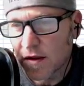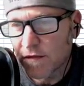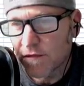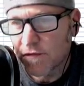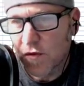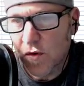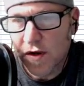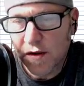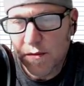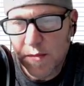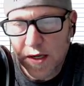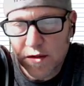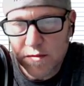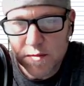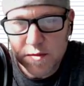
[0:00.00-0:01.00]
40
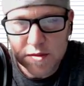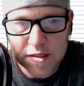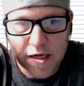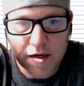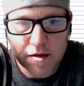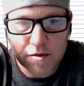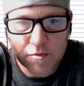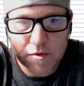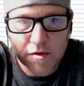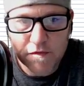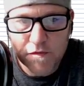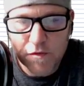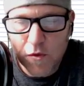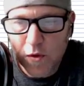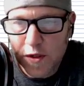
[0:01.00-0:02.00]
meters per second with a
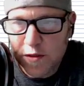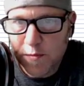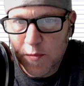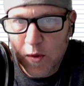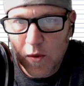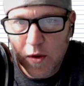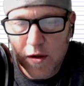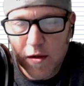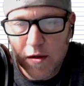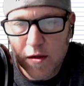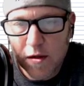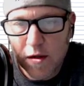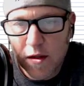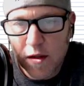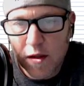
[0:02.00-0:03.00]
4-inch port
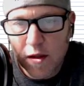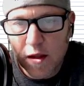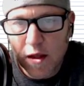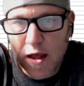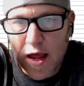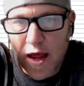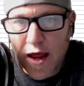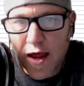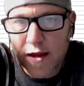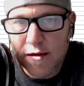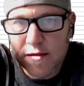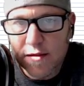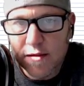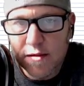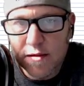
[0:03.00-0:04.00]

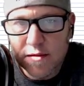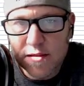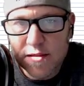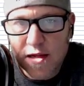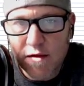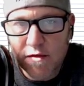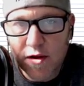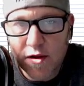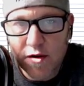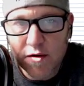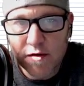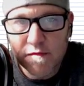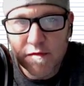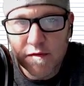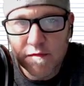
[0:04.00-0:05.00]
at
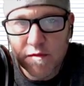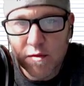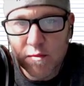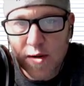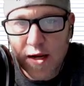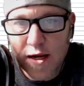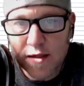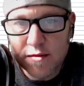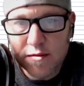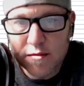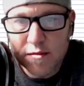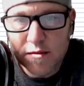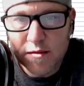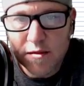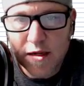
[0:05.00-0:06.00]
750 watts.
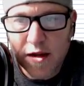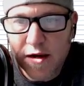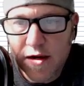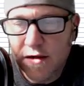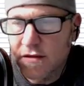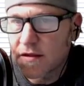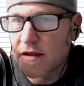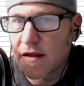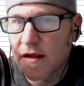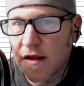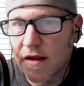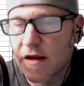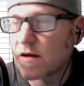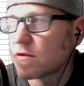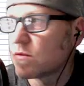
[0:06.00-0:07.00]
Now here's the
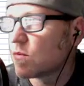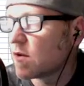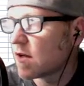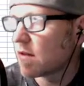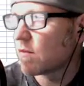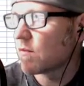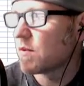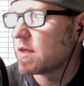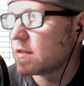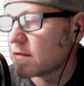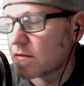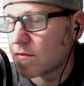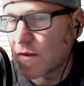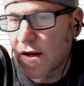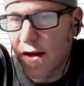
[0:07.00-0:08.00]
thing. Here's one of the
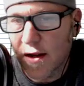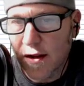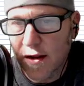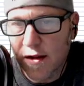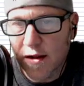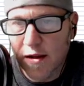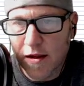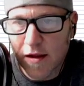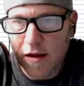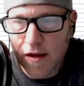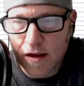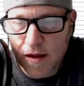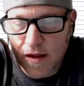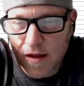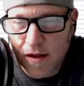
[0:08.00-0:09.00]
reasons why
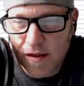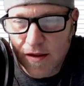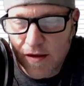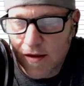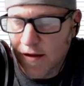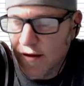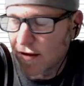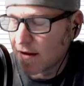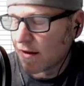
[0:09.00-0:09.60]
the